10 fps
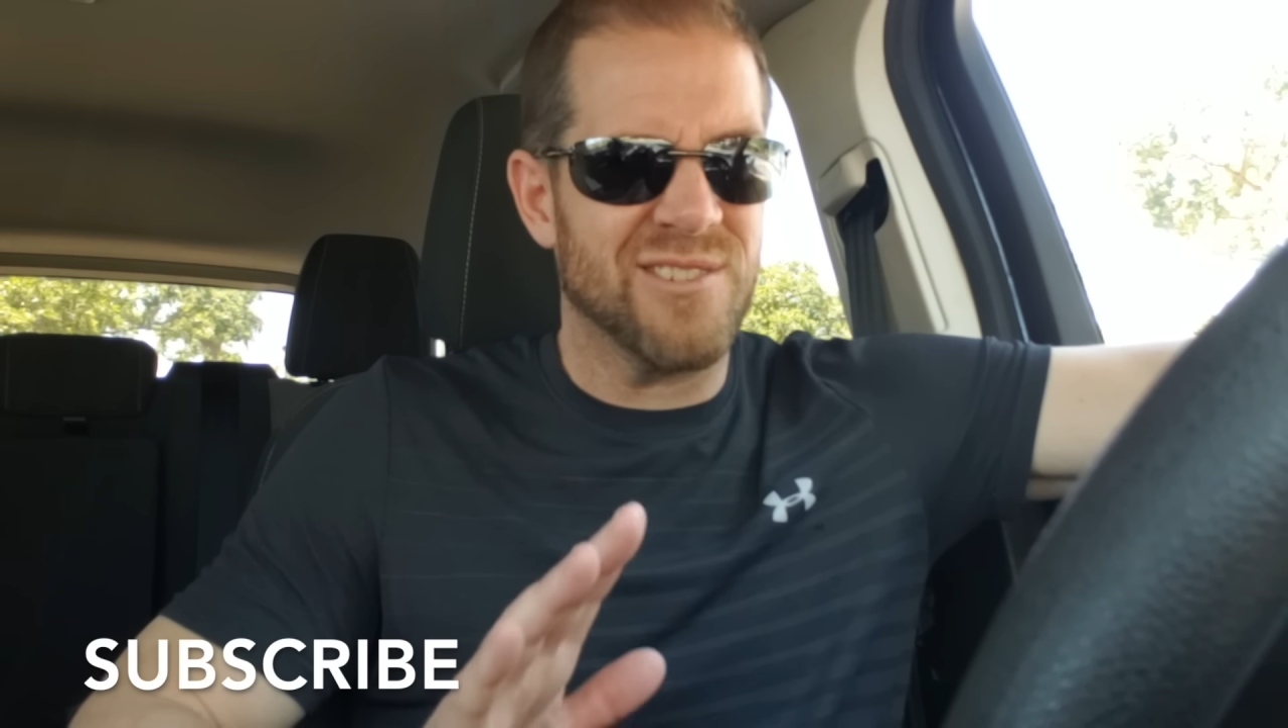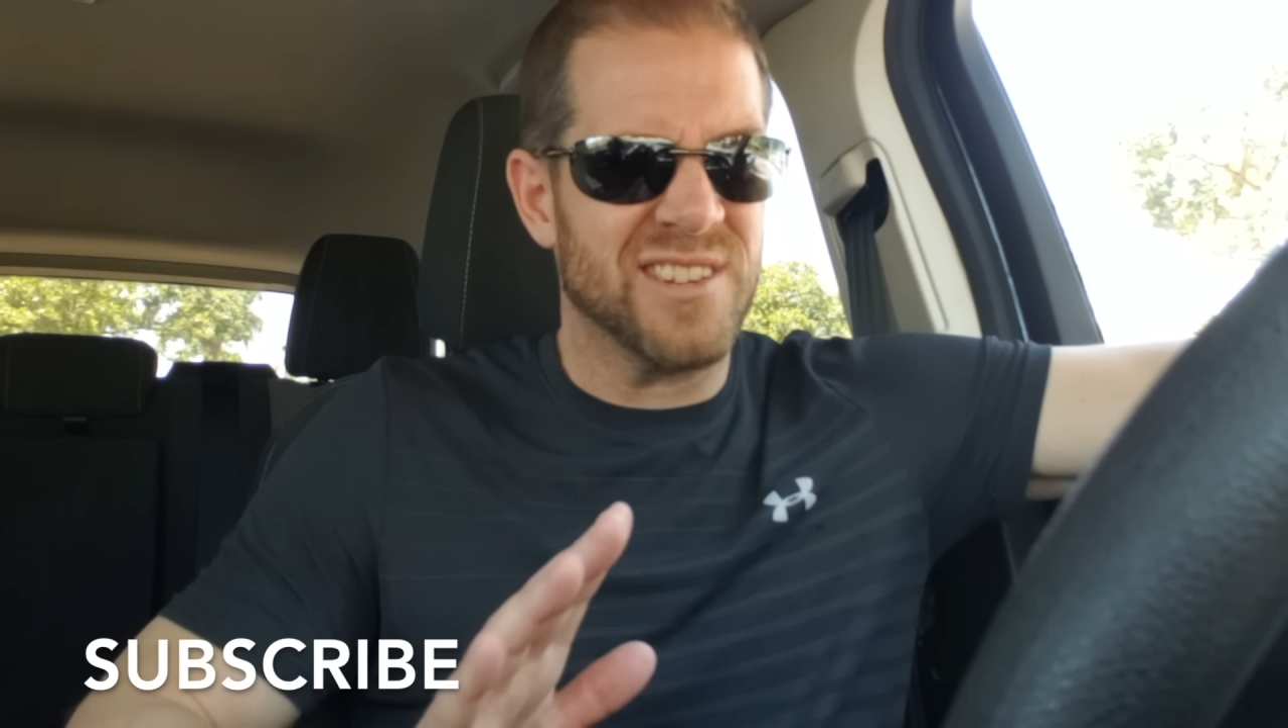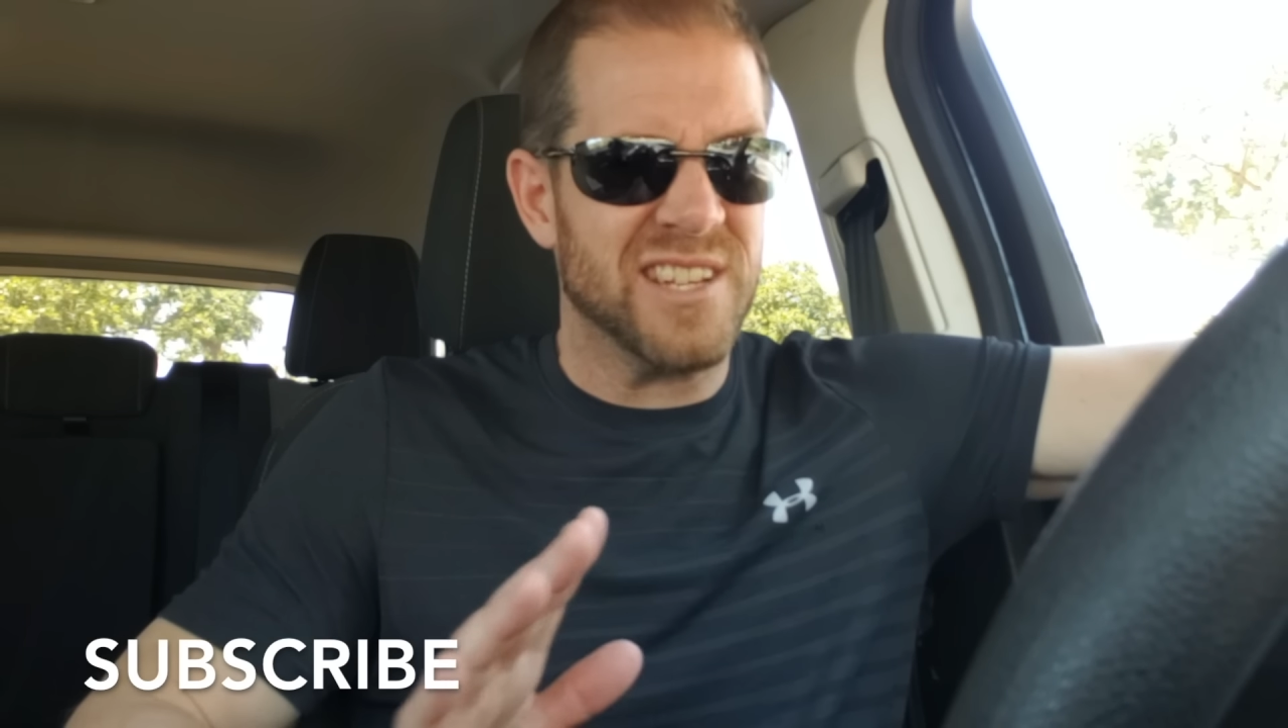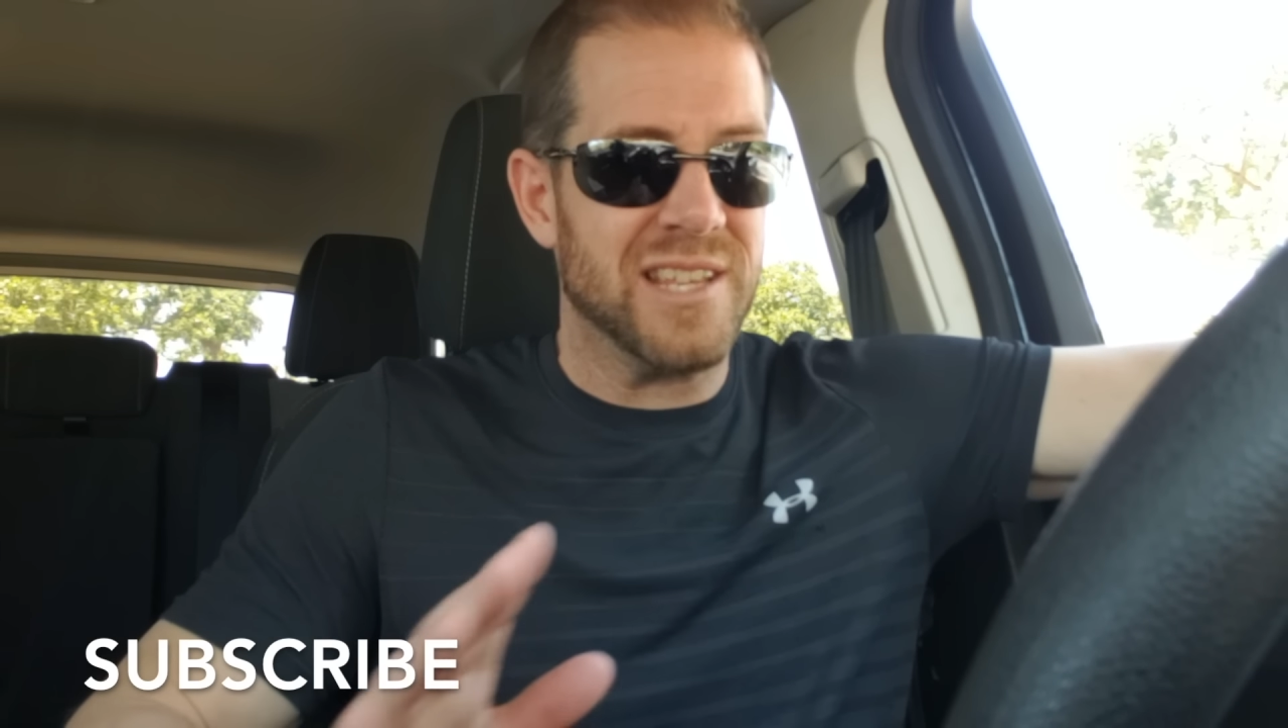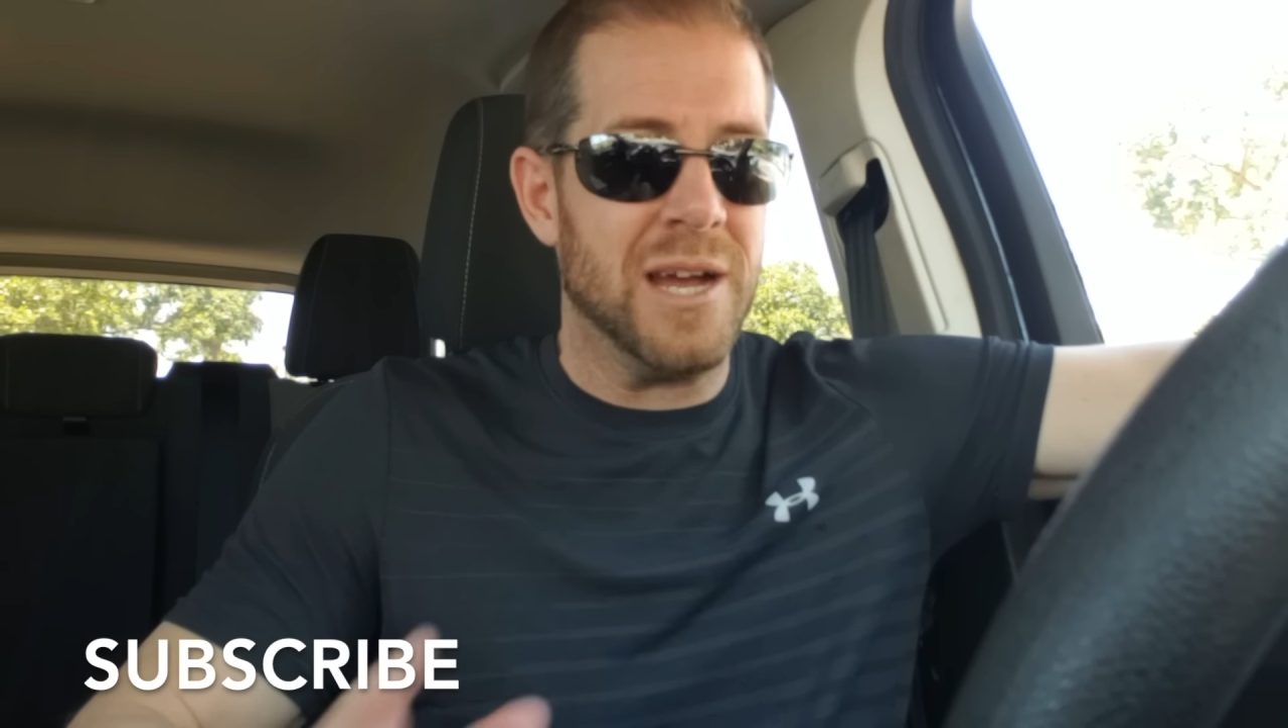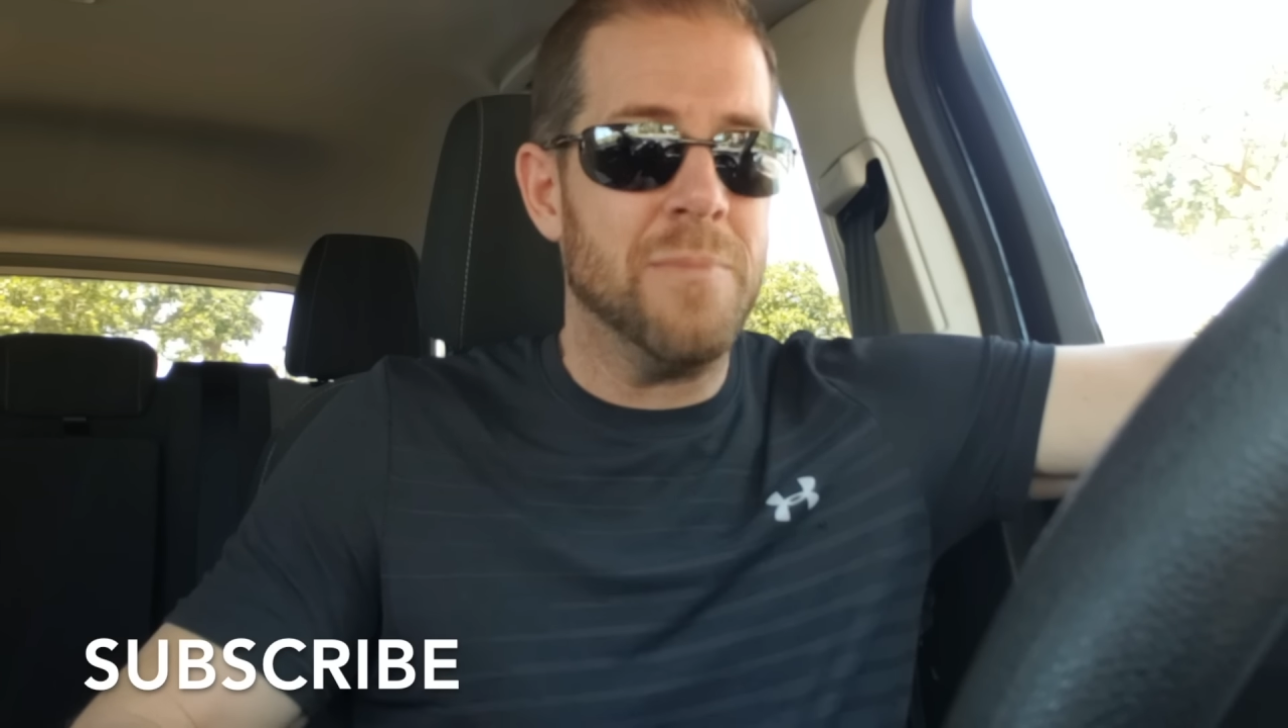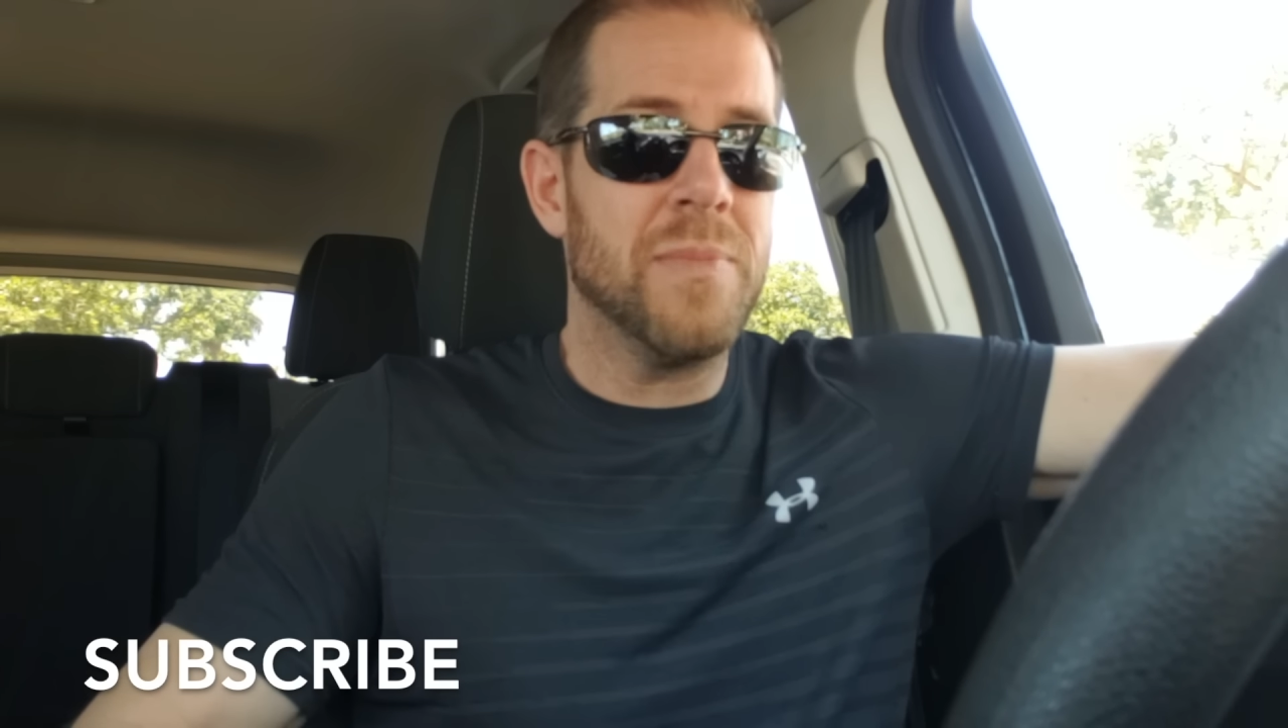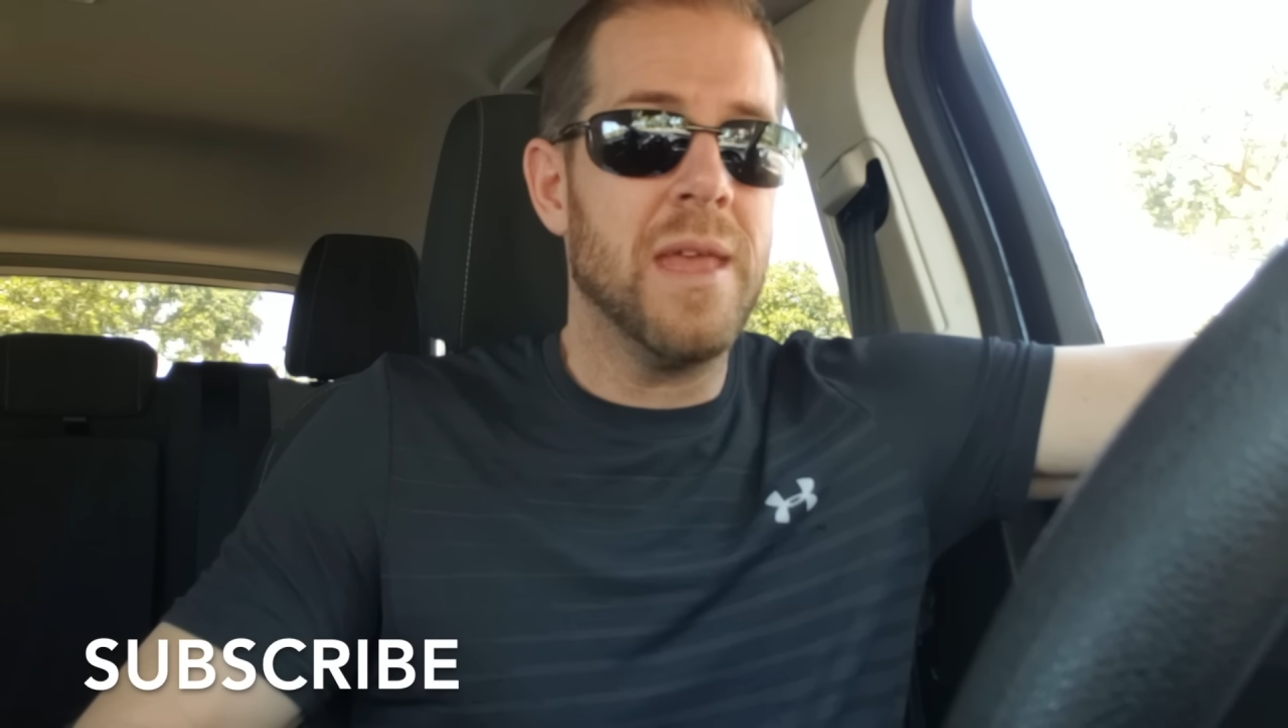see that.